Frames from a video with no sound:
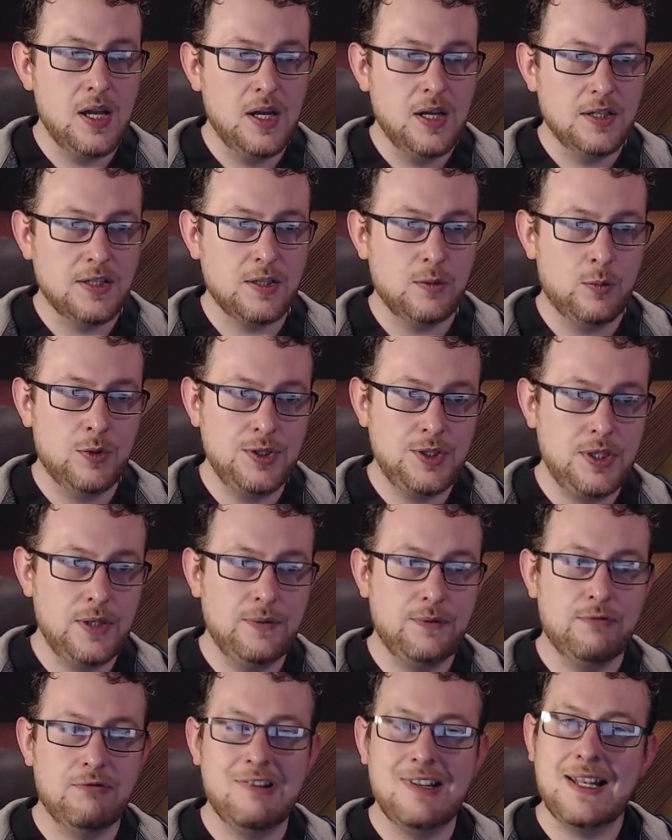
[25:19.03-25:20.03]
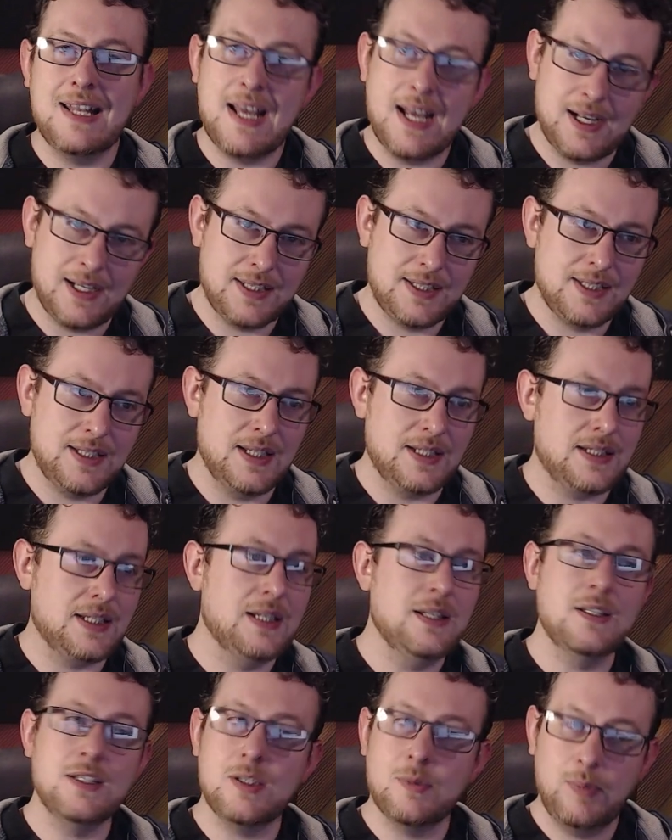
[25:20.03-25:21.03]
So once you've relaxed it
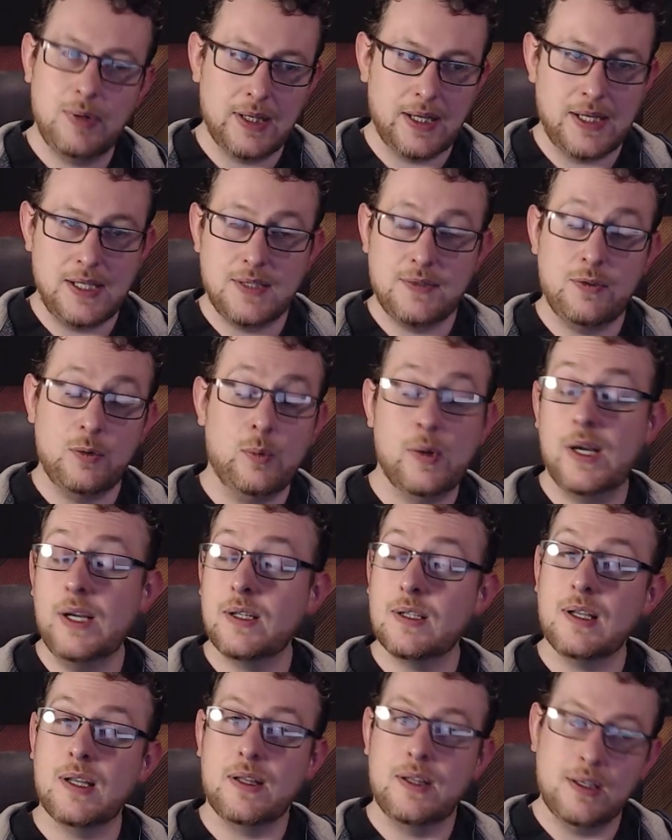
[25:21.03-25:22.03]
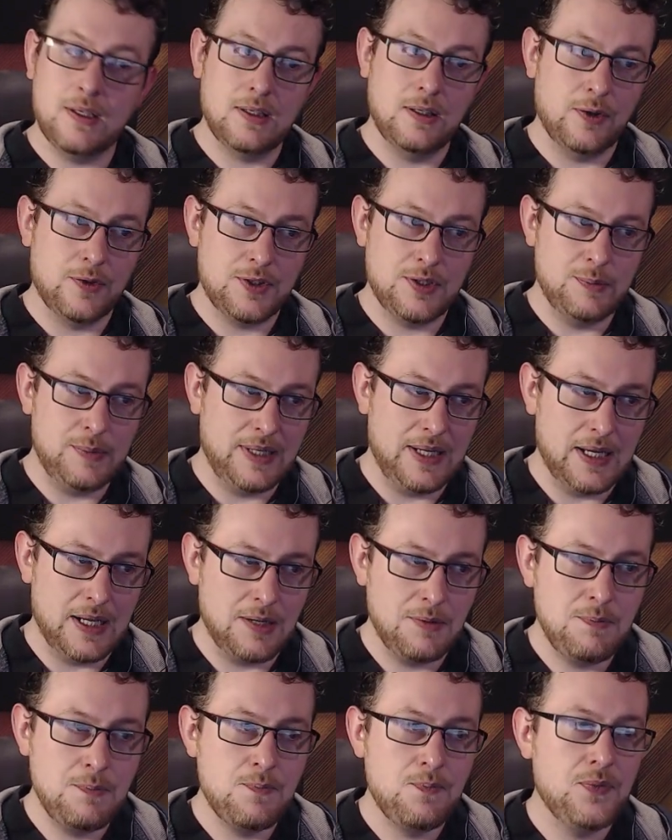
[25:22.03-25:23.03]
into place for where you'd like the cloth to
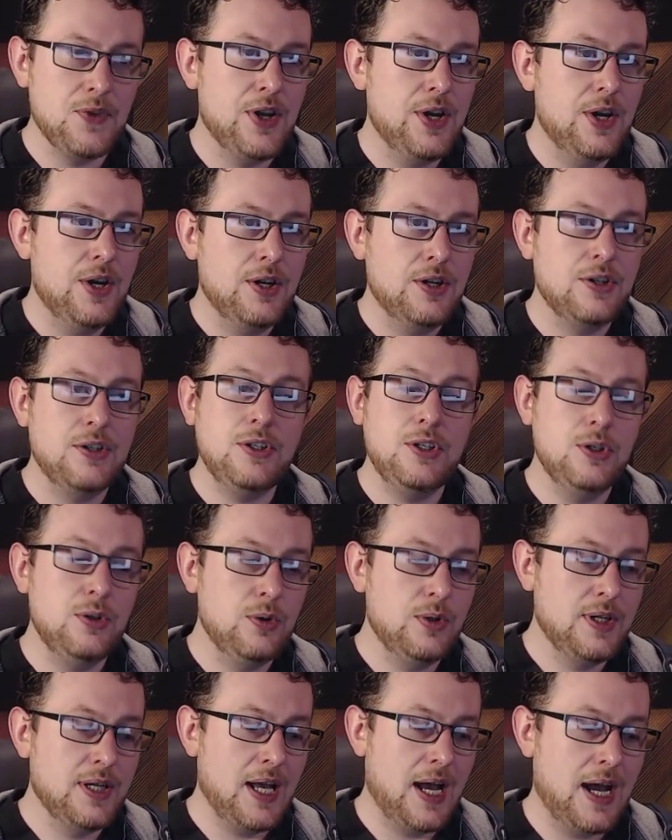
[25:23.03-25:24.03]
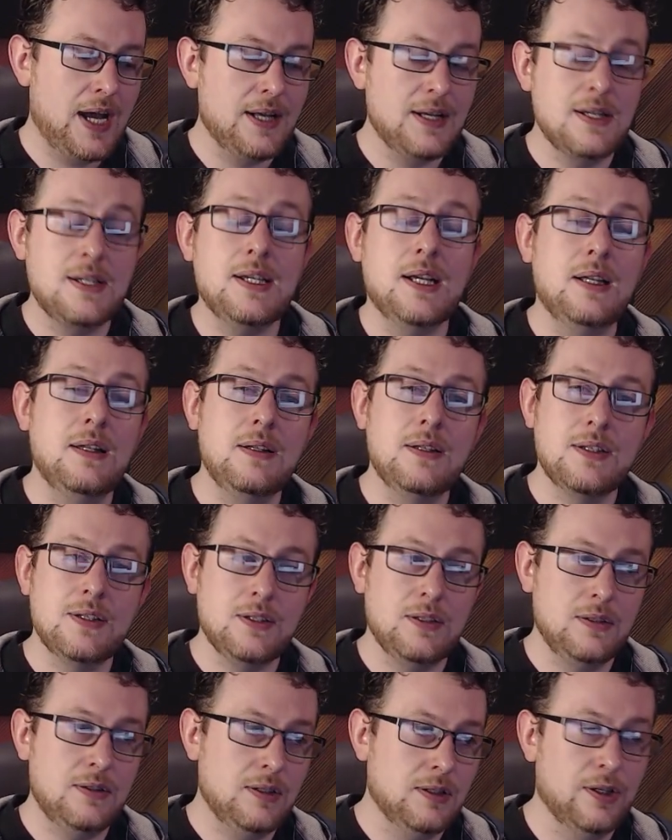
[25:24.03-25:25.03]
begin, you can tell the
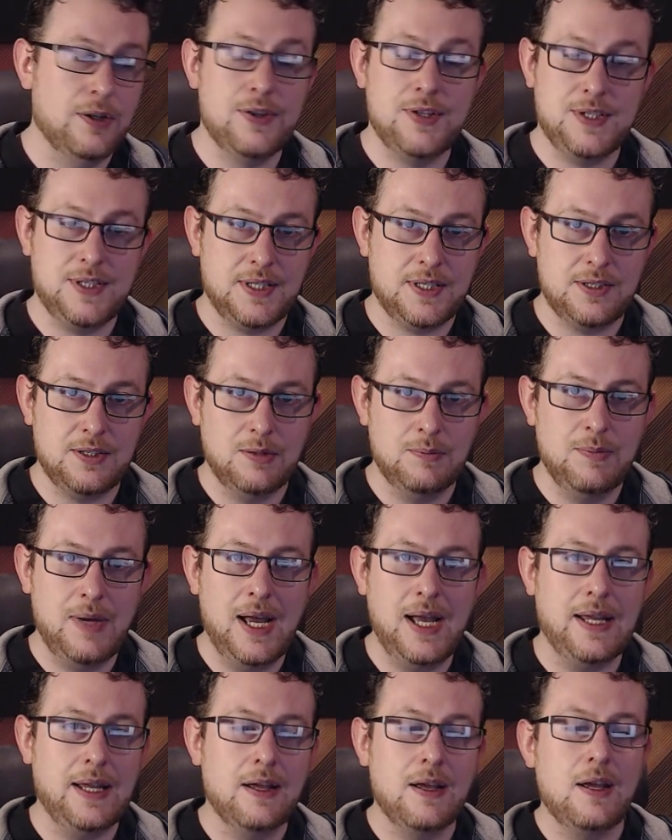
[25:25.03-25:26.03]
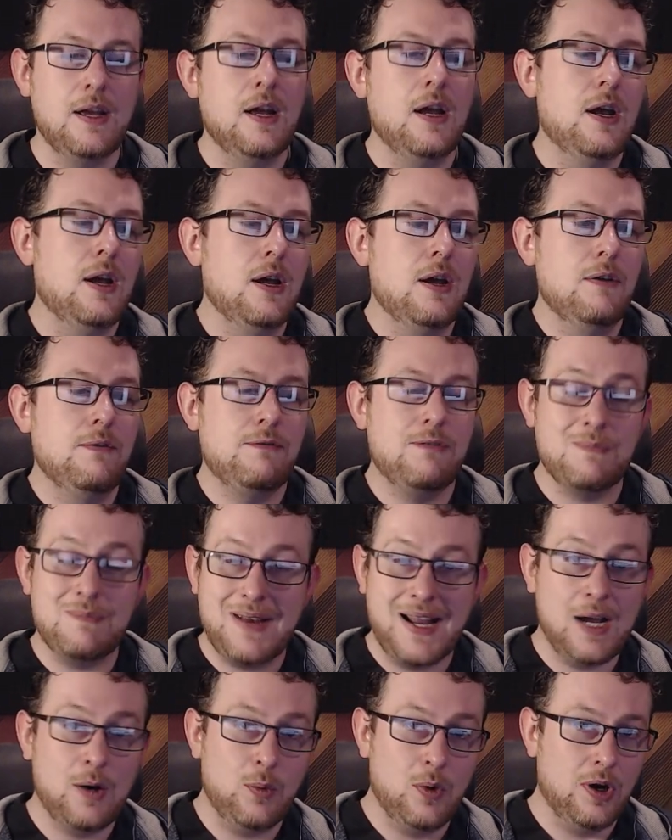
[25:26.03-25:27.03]
cloth system, hey, from
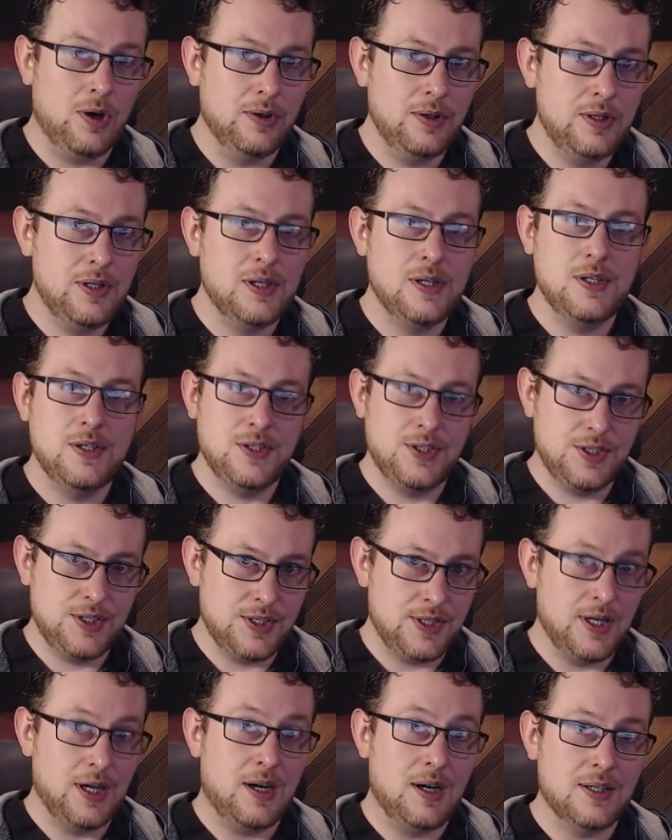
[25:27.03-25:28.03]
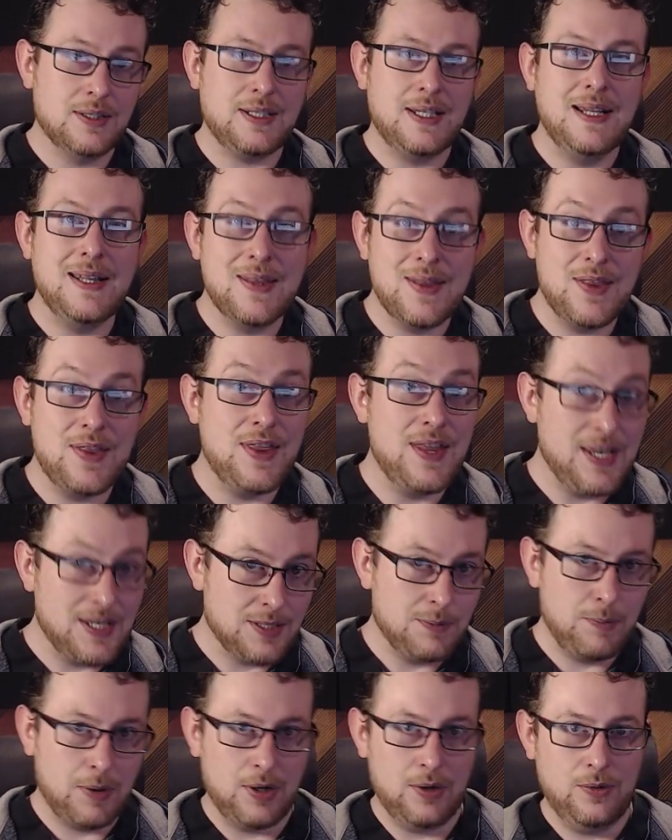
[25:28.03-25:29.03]
now on, start in this
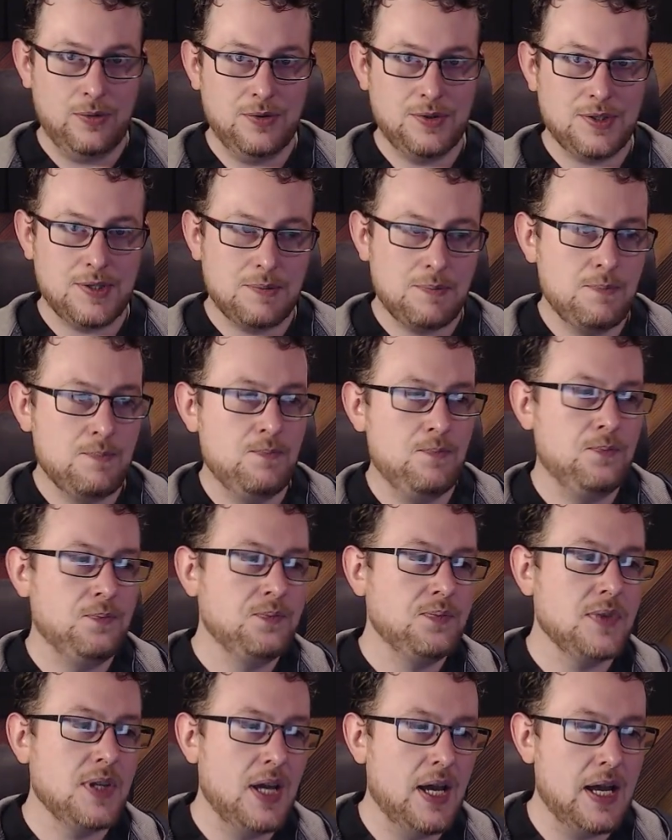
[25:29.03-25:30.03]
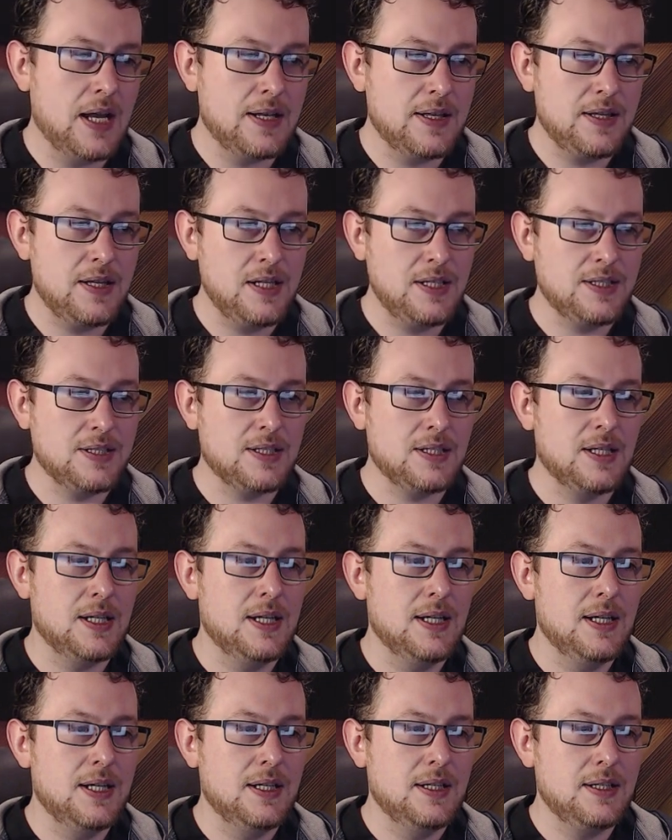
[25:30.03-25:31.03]
pose. And this
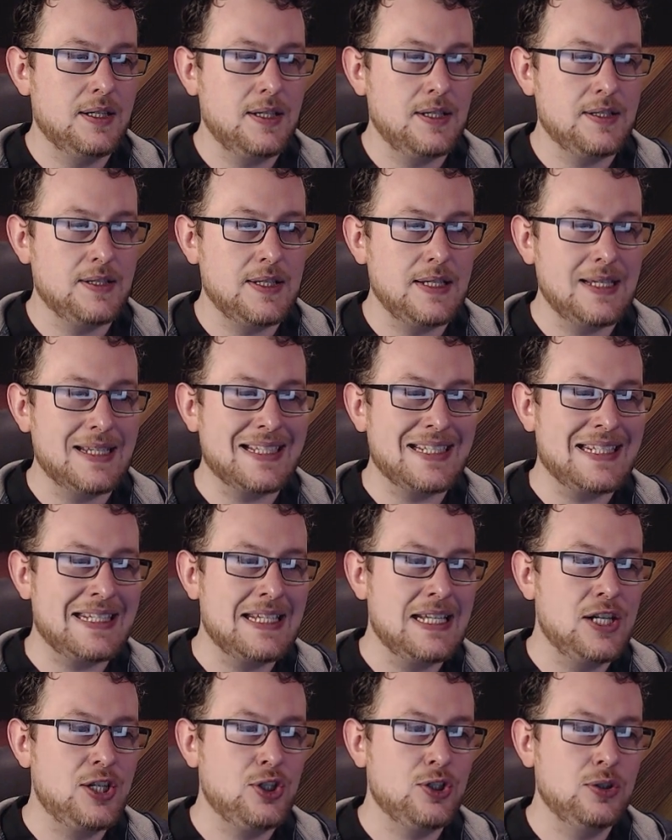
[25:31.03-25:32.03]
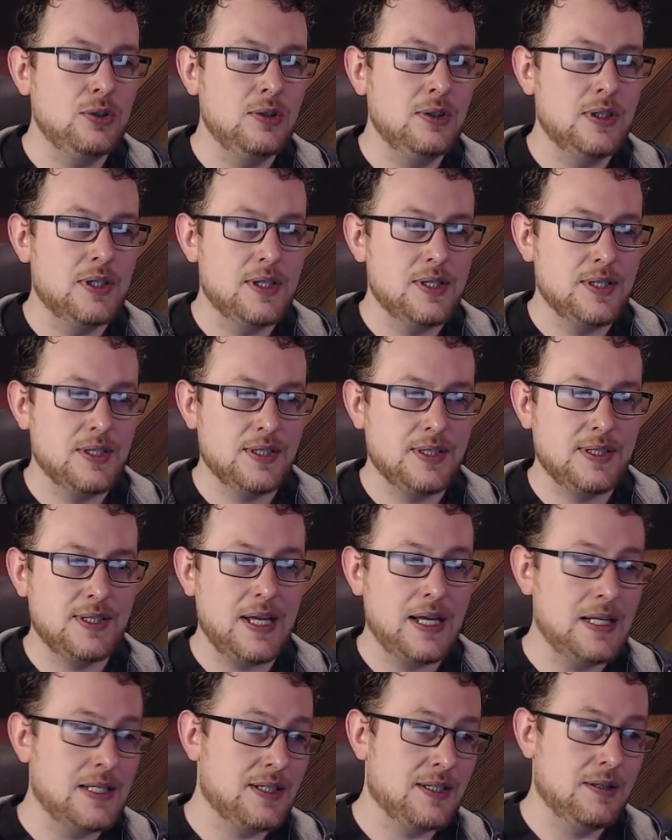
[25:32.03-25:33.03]
is the initial
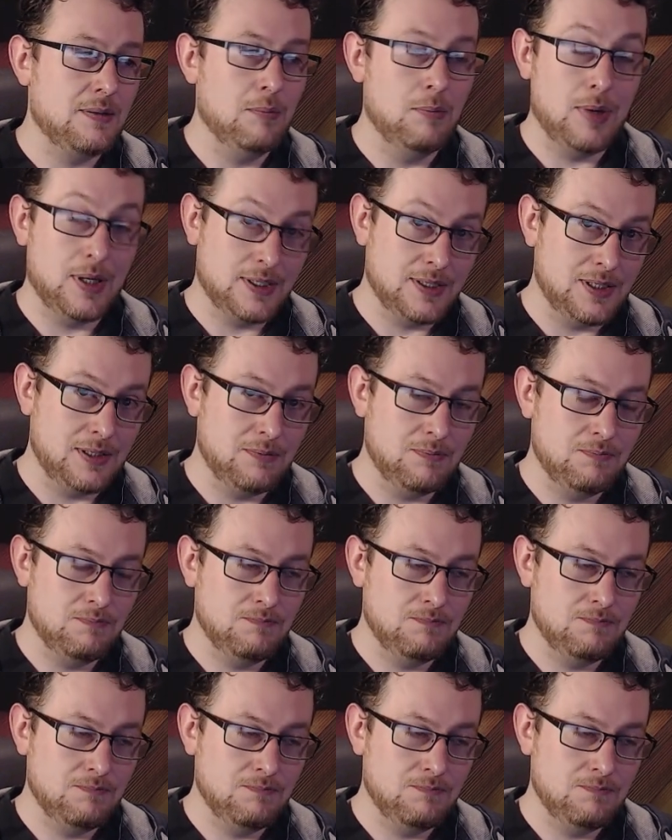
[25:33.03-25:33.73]
state button.